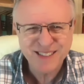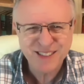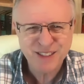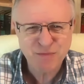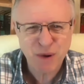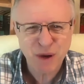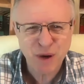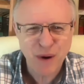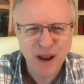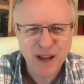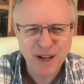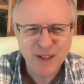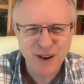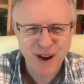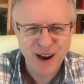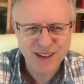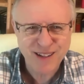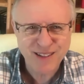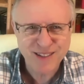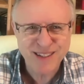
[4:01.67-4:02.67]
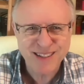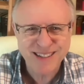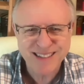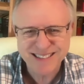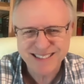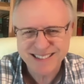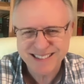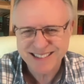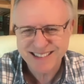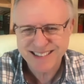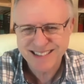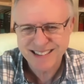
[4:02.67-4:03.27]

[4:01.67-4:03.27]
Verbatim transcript: It's been great talking to you.